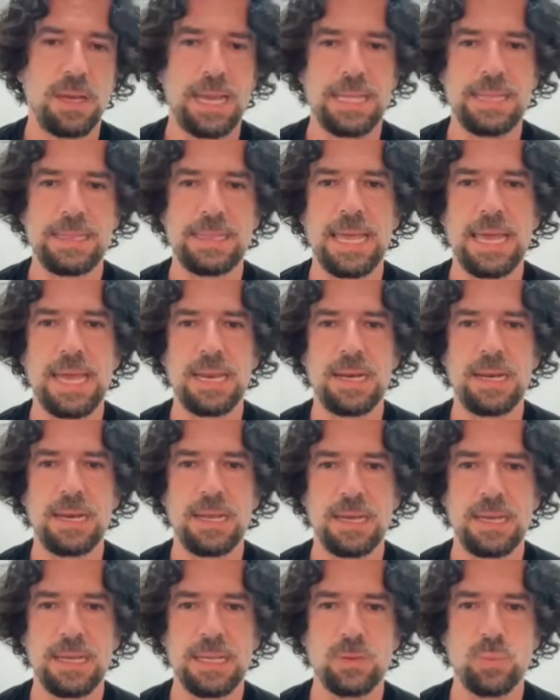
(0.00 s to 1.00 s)
and
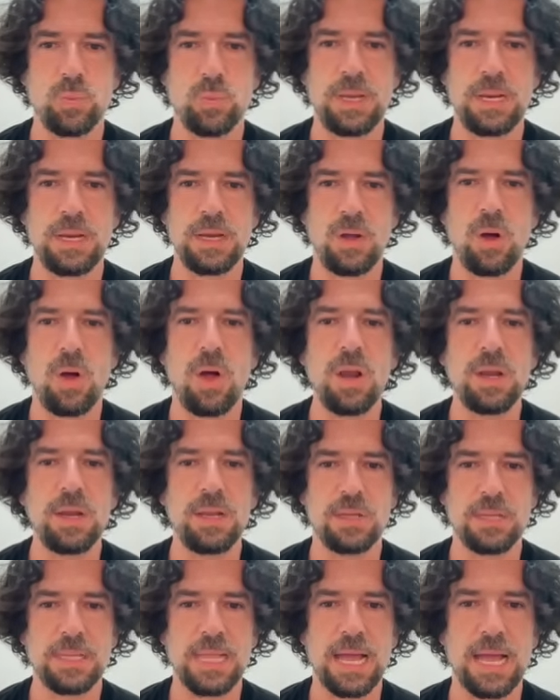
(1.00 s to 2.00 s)
then it will
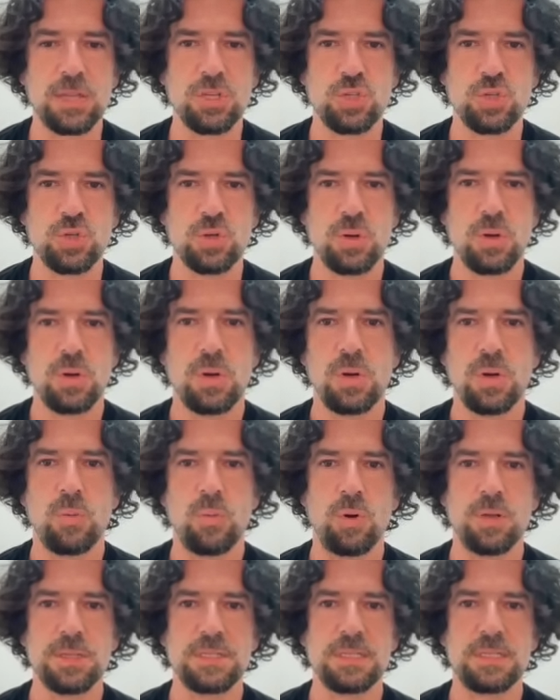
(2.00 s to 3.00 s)
only touch
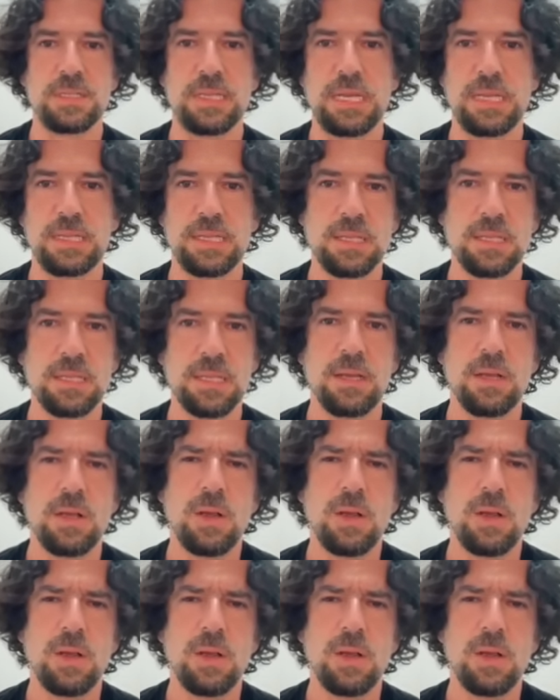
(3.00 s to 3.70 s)
what's needed.